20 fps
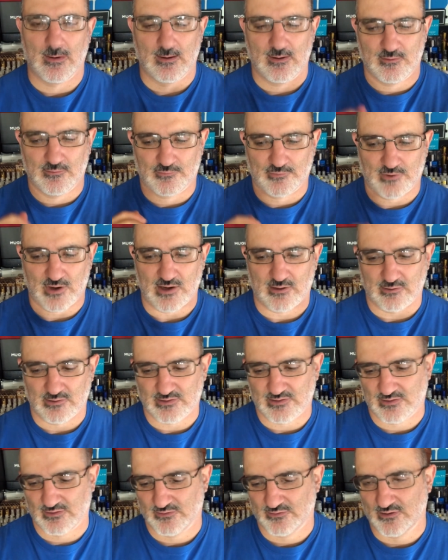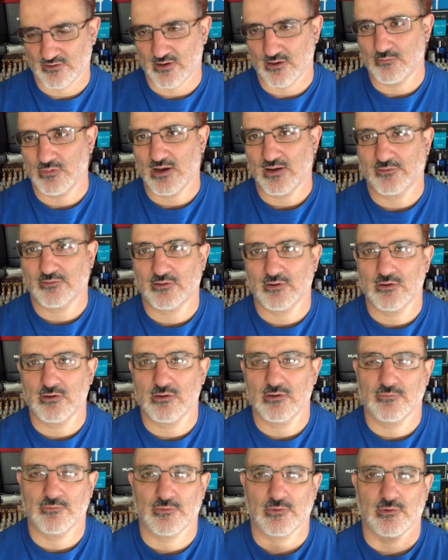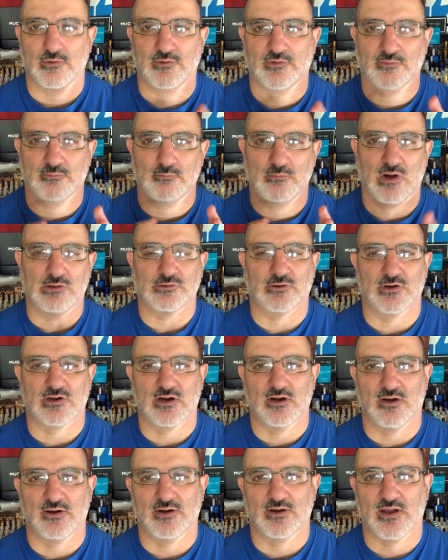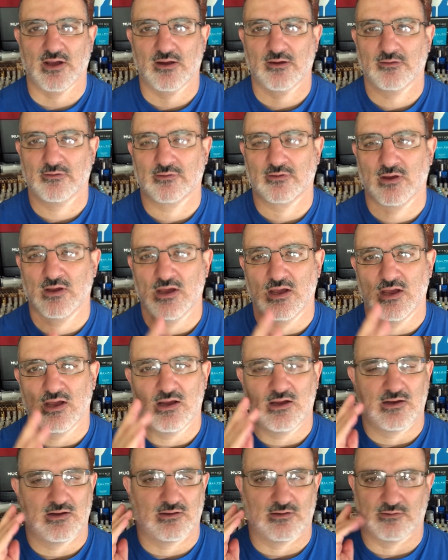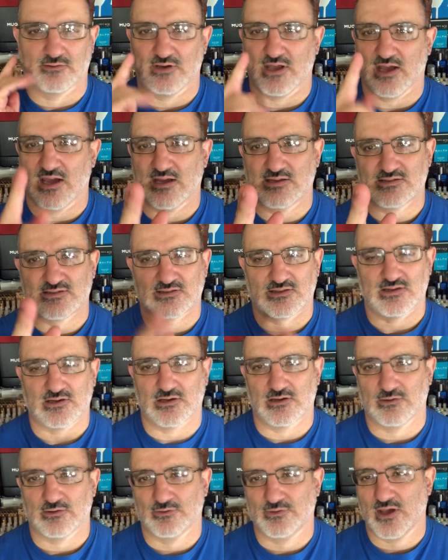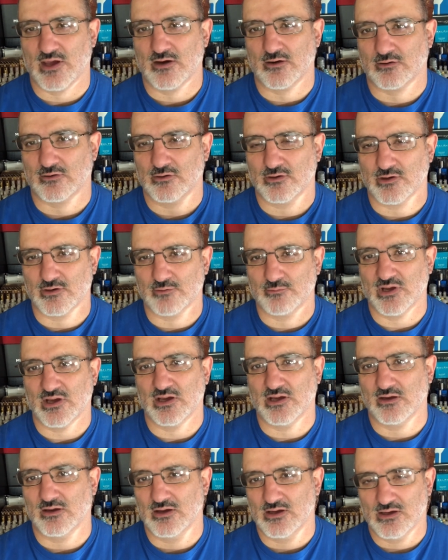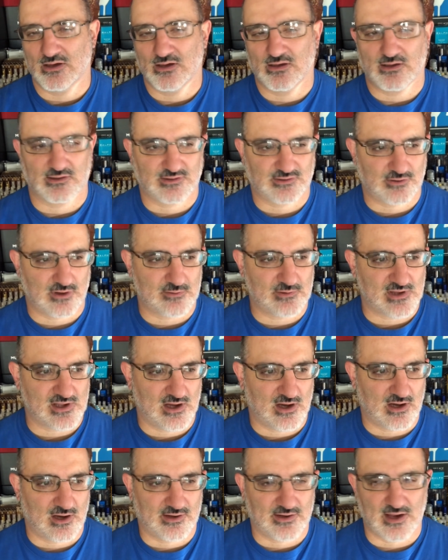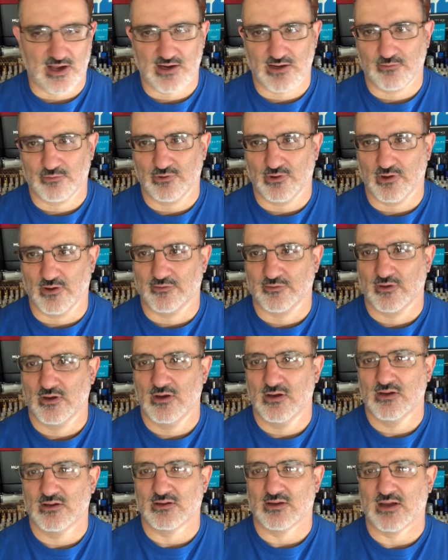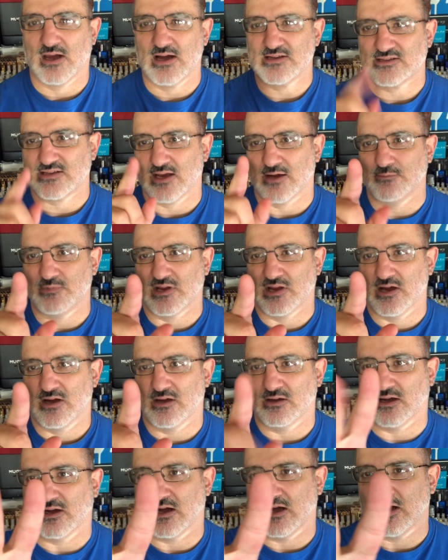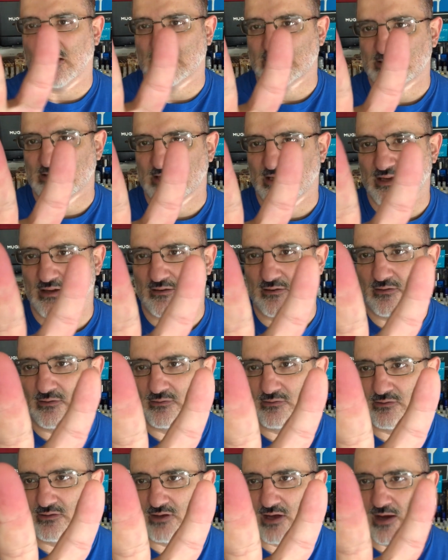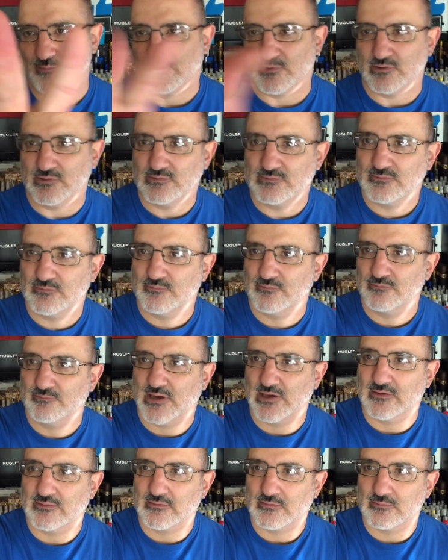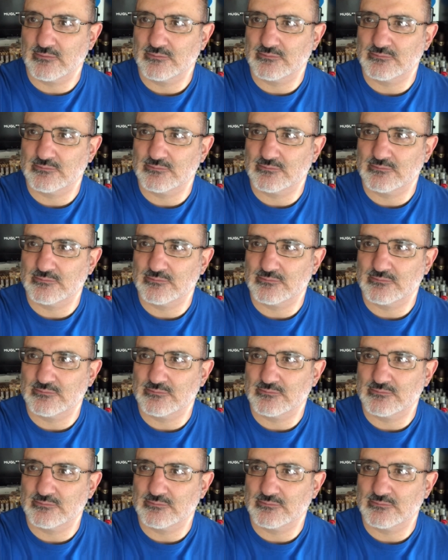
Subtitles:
Fragrances that are best suited for smoldering hot days, days, you know, that are gonna be extremely hot, 90 plus. Guys, help me out. I'll see you in a couple. Peace.